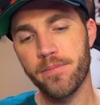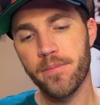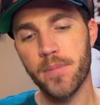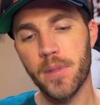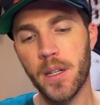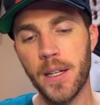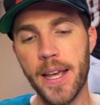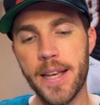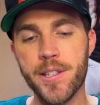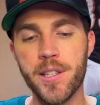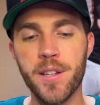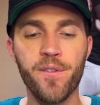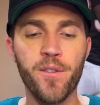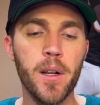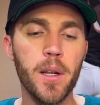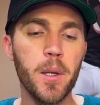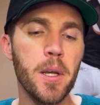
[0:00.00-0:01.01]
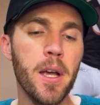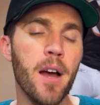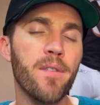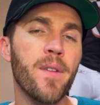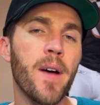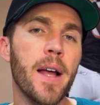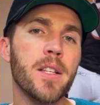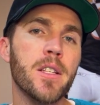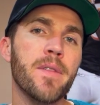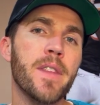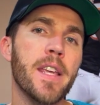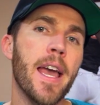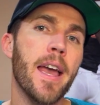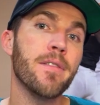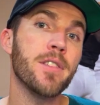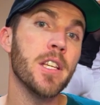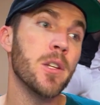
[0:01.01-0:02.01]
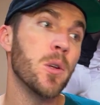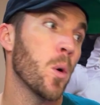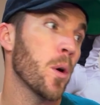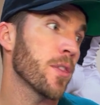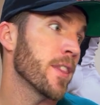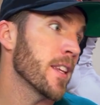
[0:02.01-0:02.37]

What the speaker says: less than friendly confines of the AFC North.